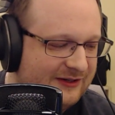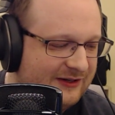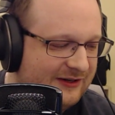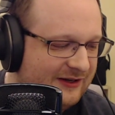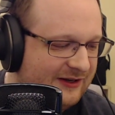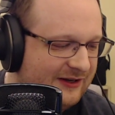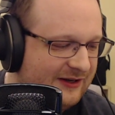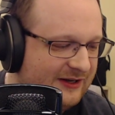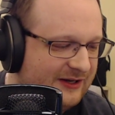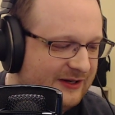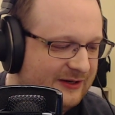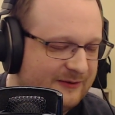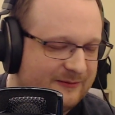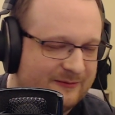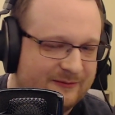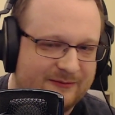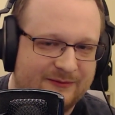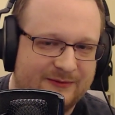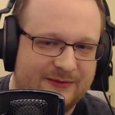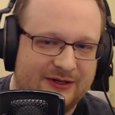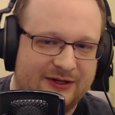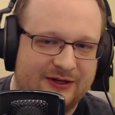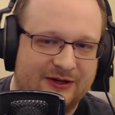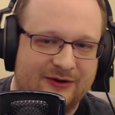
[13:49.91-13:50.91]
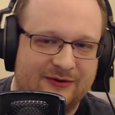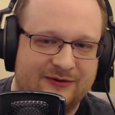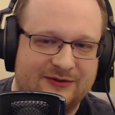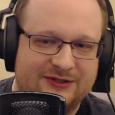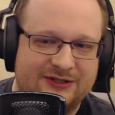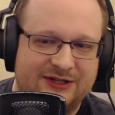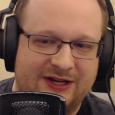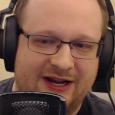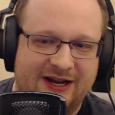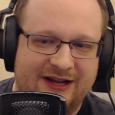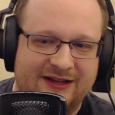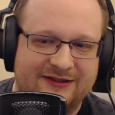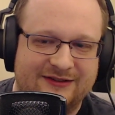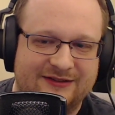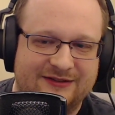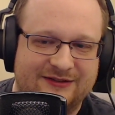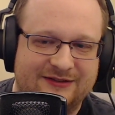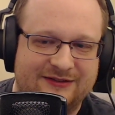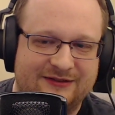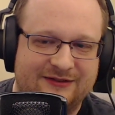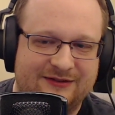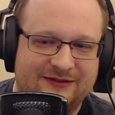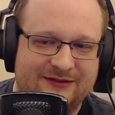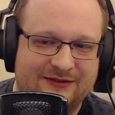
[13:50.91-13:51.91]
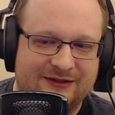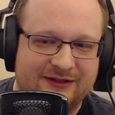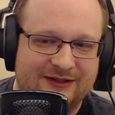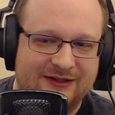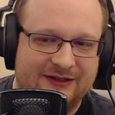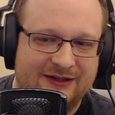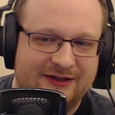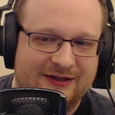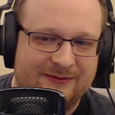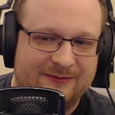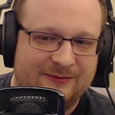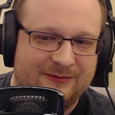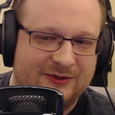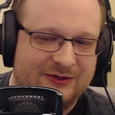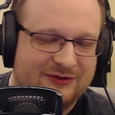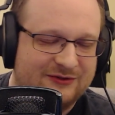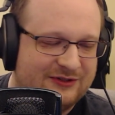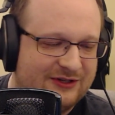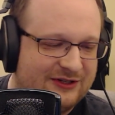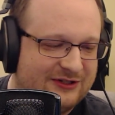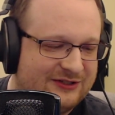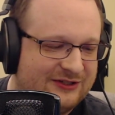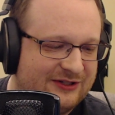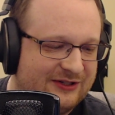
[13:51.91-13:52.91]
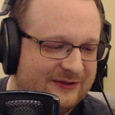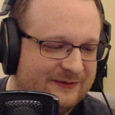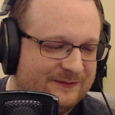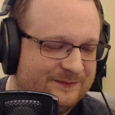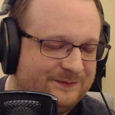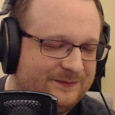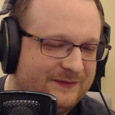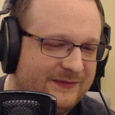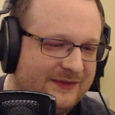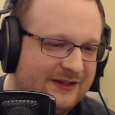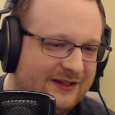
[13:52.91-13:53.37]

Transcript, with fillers: um, you know, jazz musician.